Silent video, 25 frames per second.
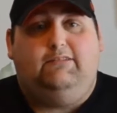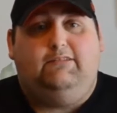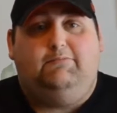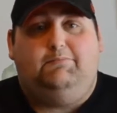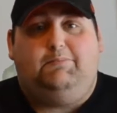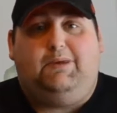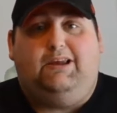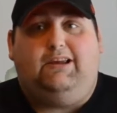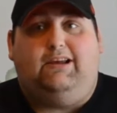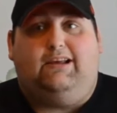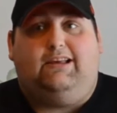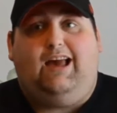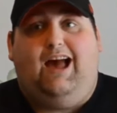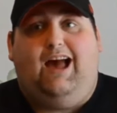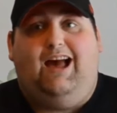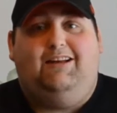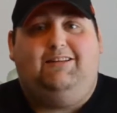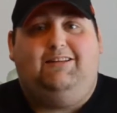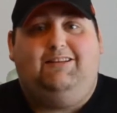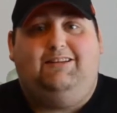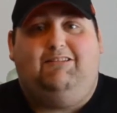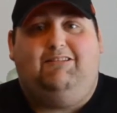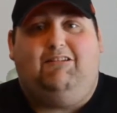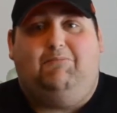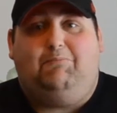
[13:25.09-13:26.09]
be a
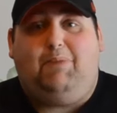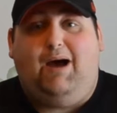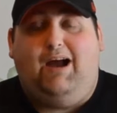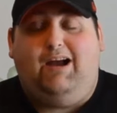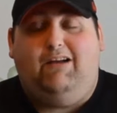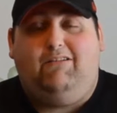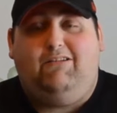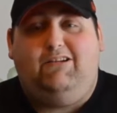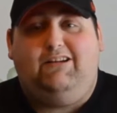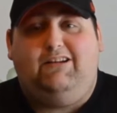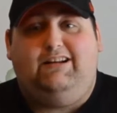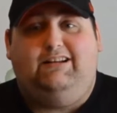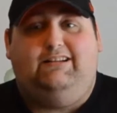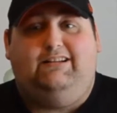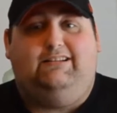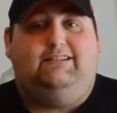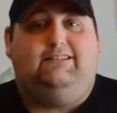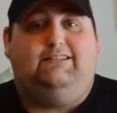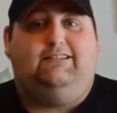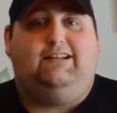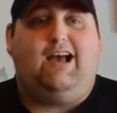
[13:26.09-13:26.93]
you know, pirate in